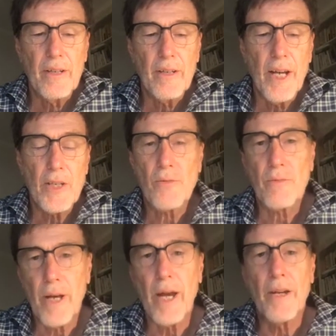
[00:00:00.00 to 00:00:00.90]

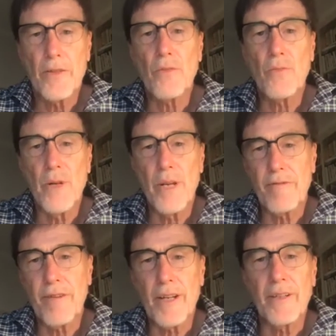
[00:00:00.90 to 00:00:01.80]
as we have
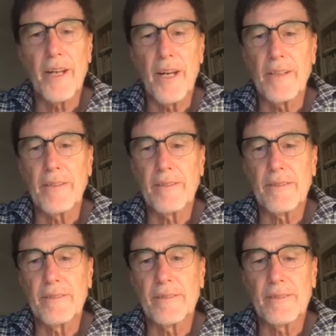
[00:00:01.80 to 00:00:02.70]
found out,
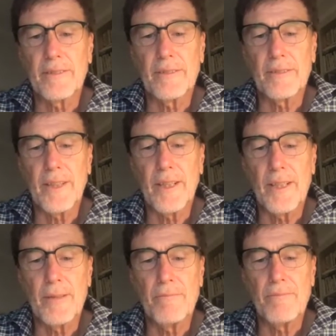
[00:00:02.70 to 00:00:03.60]

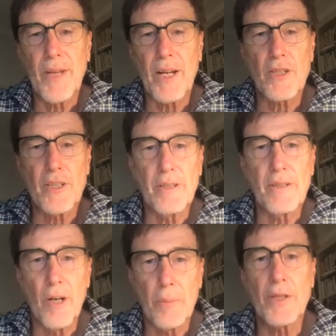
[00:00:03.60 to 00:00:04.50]
actually
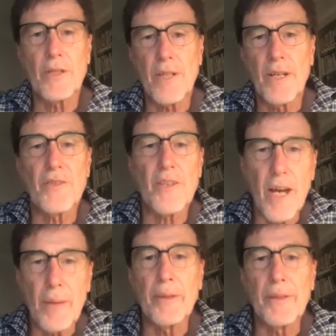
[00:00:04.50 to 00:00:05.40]
the opposite tends to
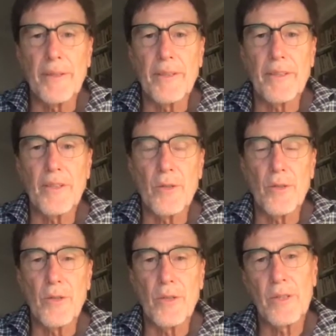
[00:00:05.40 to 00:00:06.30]
happen, that
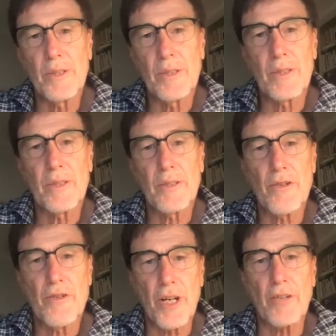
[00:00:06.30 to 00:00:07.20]
your
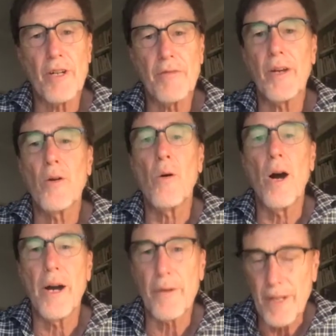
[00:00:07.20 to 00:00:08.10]
trajectory of
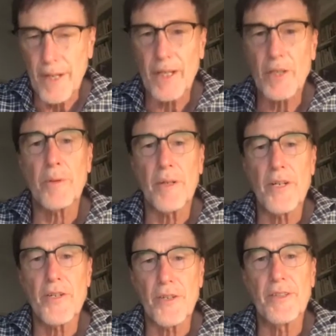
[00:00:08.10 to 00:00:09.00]
inquiry and
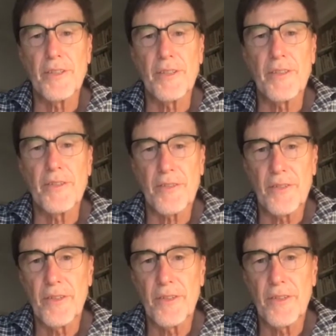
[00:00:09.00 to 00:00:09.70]
exploration is